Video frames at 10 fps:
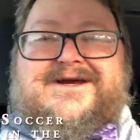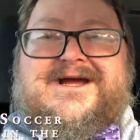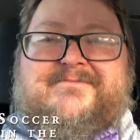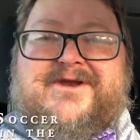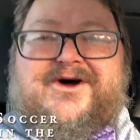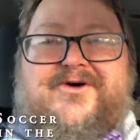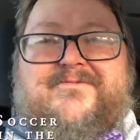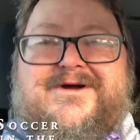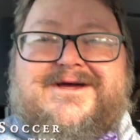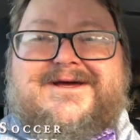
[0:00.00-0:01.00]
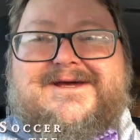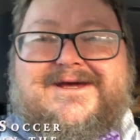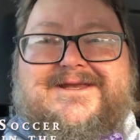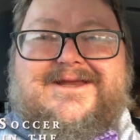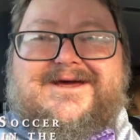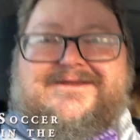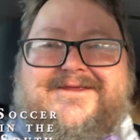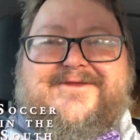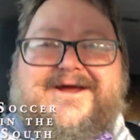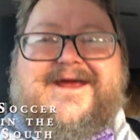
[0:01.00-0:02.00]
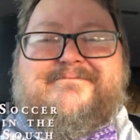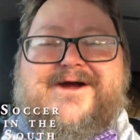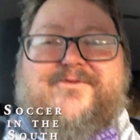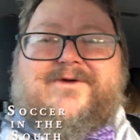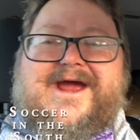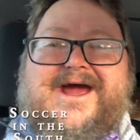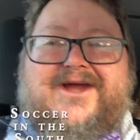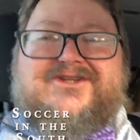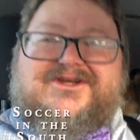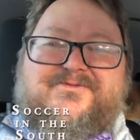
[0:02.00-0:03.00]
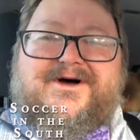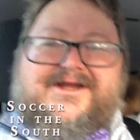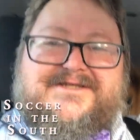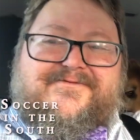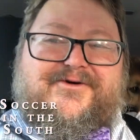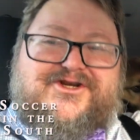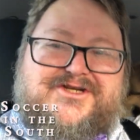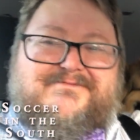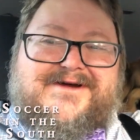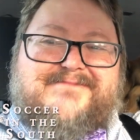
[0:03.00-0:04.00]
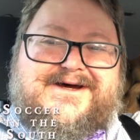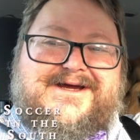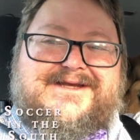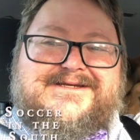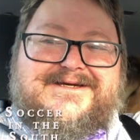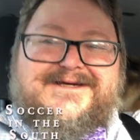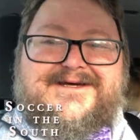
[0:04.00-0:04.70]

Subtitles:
coming home. And just so I get my reaction while it's fresh in my mind.